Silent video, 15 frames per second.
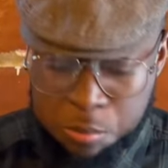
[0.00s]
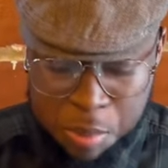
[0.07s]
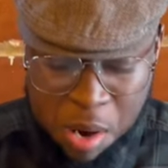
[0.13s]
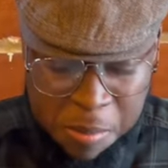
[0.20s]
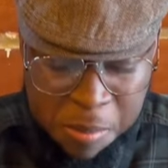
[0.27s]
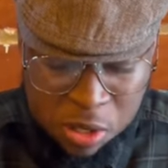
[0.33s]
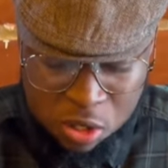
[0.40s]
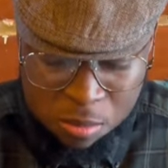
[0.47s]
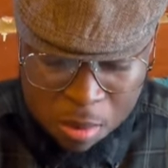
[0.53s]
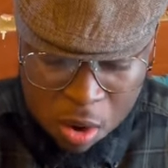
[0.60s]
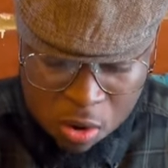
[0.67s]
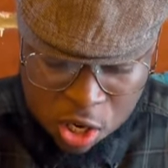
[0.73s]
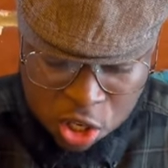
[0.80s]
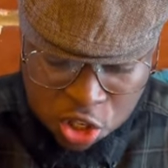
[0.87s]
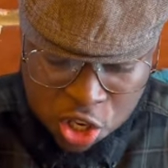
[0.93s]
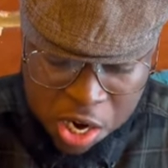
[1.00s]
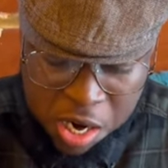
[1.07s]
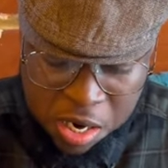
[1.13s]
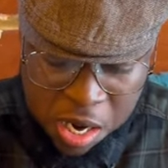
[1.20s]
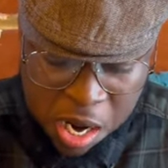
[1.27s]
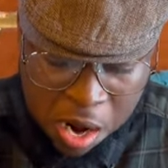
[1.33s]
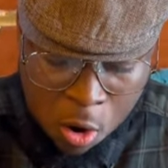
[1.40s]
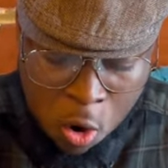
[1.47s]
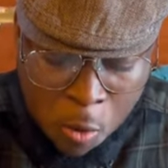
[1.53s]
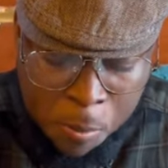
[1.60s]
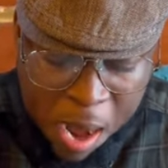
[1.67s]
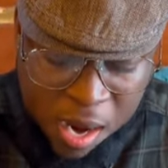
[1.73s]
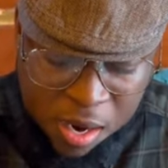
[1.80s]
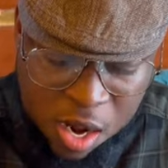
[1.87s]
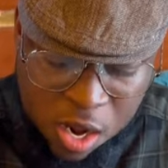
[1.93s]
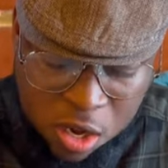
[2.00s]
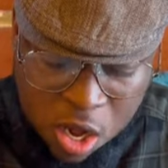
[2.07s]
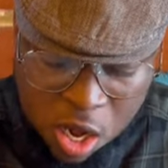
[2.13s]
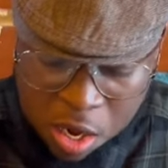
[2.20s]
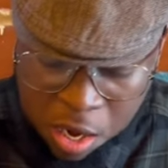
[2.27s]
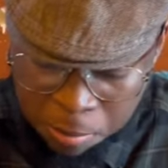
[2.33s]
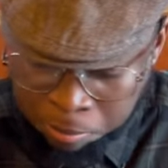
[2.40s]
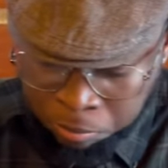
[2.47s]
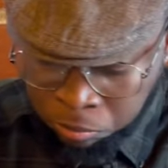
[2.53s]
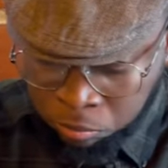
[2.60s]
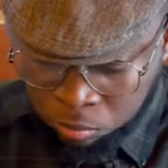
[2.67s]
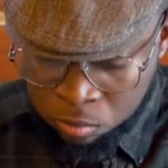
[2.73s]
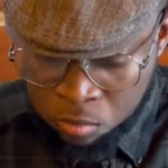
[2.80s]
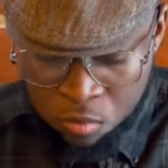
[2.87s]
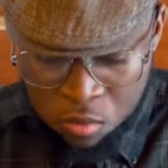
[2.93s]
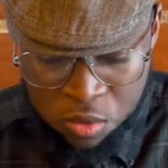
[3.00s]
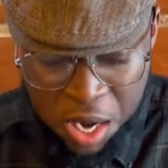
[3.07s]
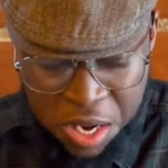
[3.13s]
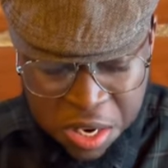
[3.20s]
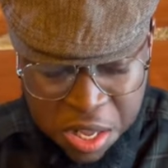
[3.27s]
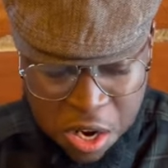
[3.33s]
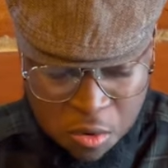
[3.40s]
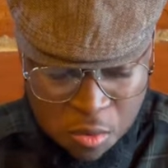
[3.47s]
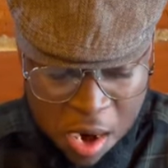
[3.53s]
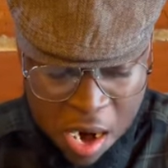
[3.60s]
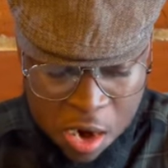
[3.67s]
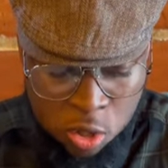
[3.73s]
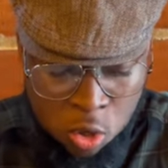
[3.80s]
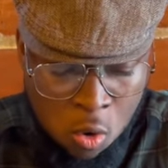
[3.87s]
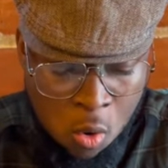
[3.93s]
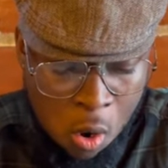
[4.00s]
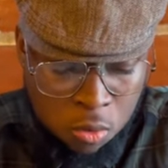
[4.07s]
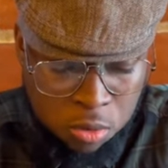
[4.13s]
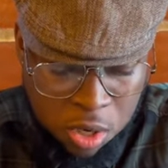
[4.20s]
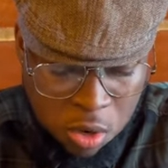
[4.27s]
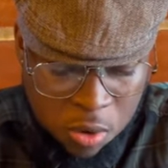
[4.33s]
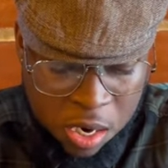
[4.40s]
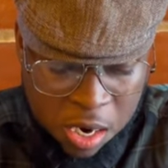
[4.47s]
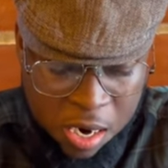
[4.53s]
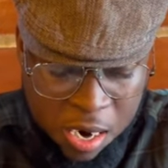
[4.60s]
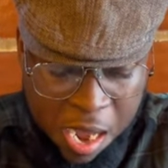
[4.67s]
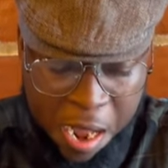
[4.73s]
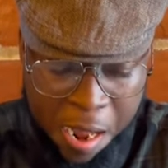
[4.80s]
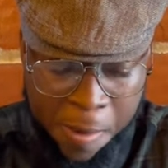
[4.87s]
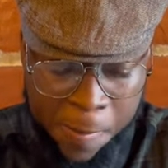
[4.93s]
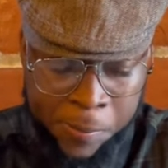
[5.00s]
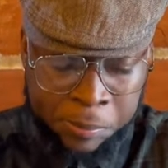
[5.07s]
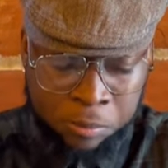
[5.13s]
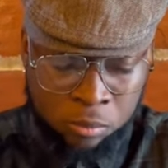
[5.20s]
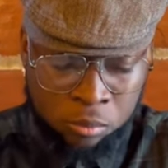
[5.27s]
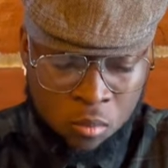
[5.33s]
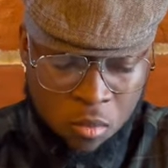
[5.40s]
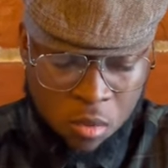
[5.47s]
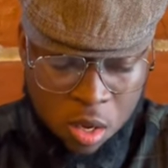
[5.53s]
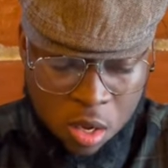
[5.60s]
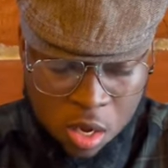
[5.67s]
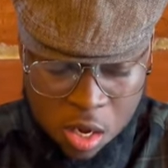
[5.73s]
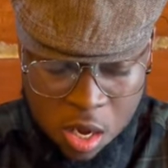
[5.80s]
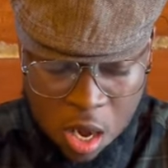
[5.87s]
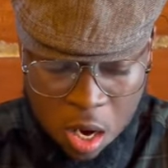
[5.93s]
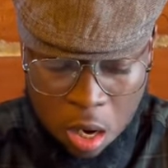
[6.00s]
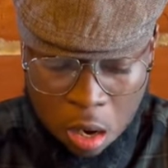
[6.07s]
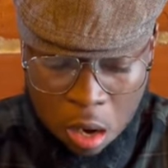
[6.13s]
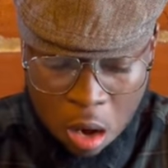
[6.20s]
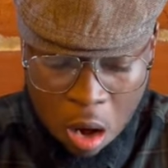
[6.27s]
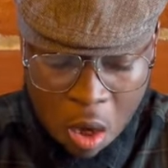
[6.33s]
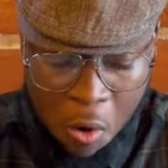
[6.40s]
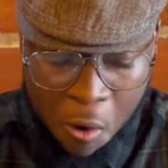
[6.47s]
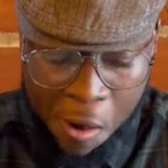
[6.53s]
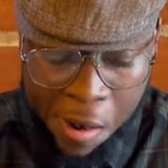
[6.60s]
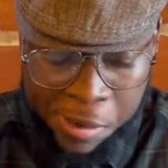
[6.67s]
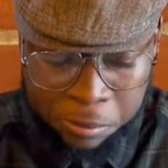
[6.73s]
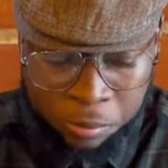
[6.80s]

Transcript: bring me some of this chicken here. Who back there cooking? They need a raise. Who on duty today? Good Lord.